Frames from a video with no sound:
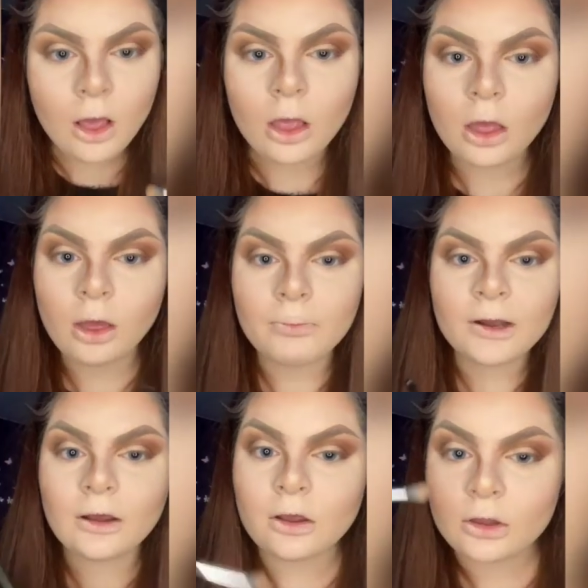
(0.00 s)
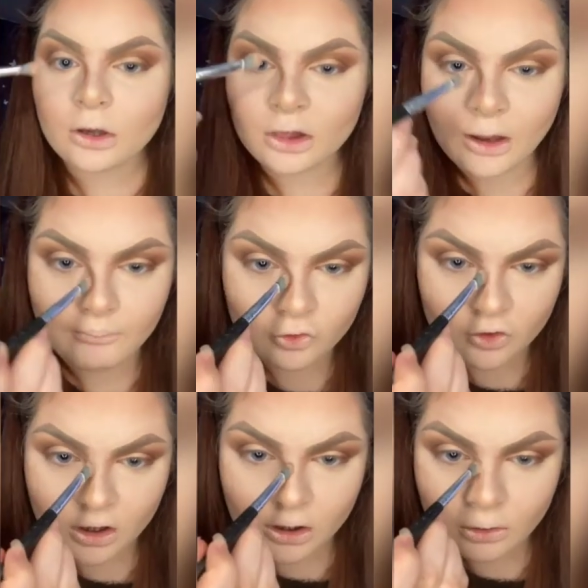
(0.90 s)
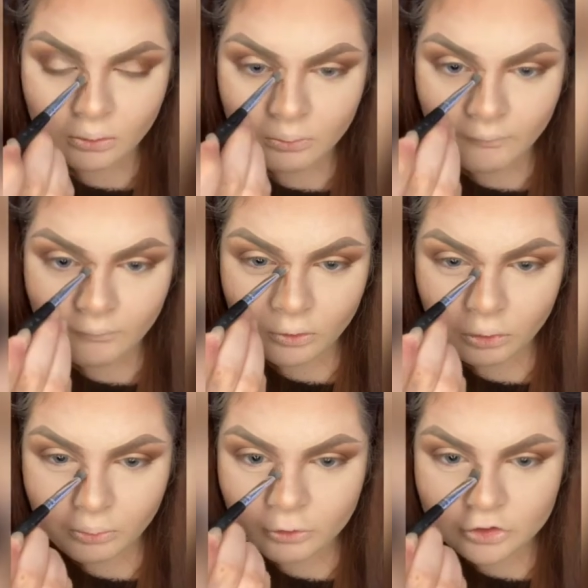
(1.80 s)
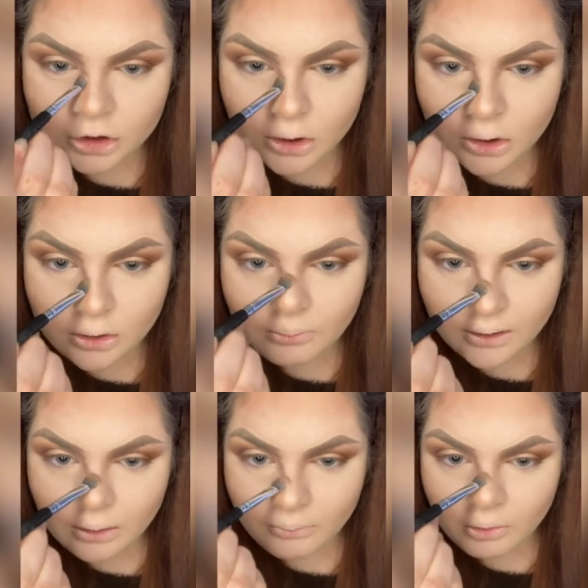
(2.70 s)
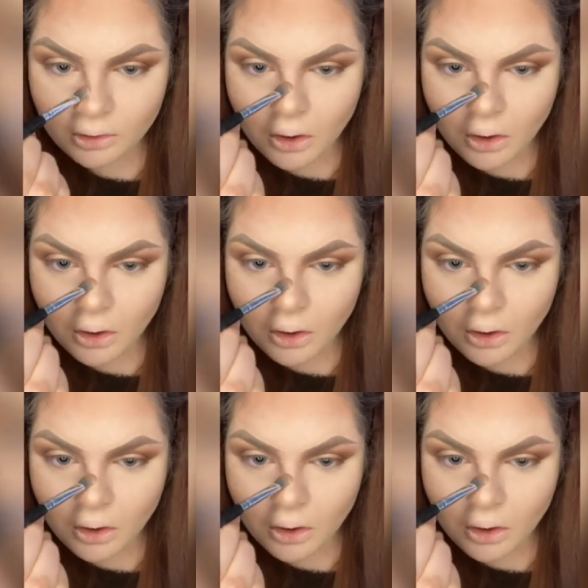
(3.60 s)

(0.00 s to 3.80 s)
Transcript: I'll blend out using the same brush and then I'll go in with another brush to blend out more.